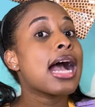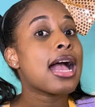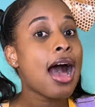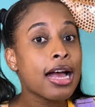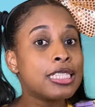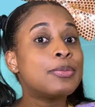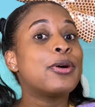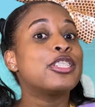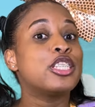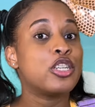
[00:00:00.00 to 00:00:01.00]
God
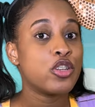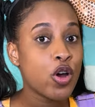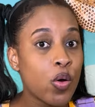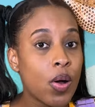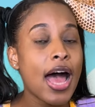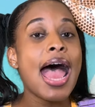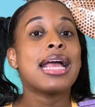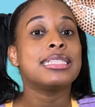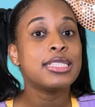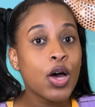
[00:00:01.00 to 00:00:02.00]
spoke to Noah
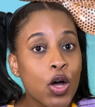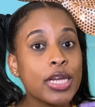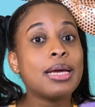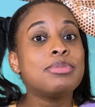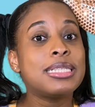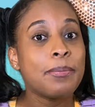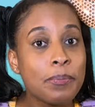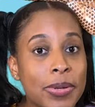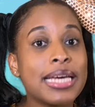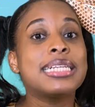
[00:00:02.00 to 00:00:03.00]
and told him to
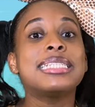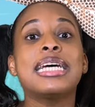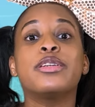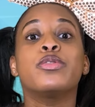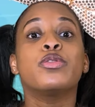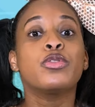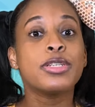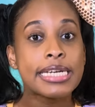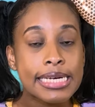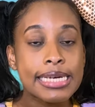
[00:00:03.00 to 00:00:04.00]
build a
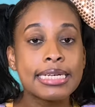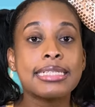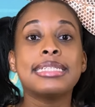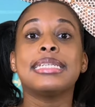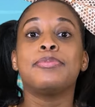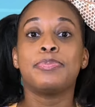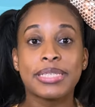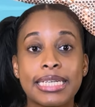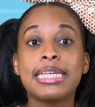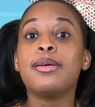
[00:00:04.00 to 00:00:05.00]
really
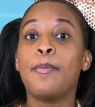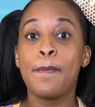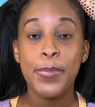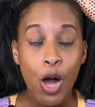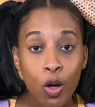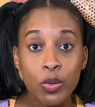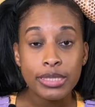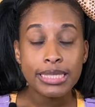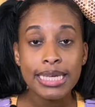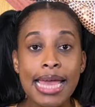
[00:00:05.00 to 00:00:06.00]
big boat.
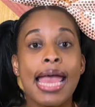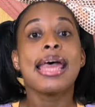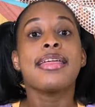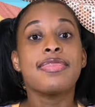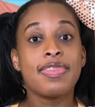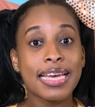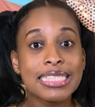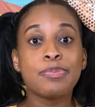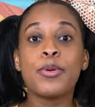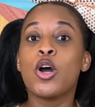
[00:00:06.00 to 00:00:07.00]
This
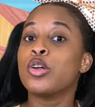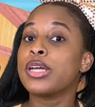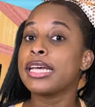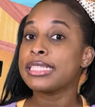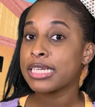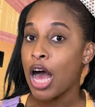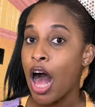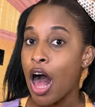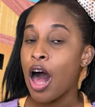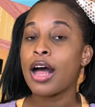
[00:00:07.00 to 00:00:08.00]
boat is
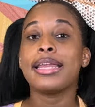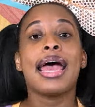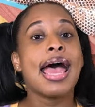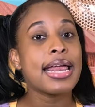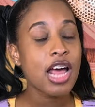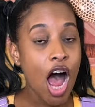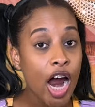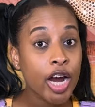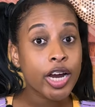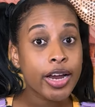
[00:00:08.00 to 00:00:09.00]
called an
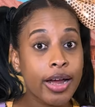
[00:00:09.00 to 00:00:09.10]
ark.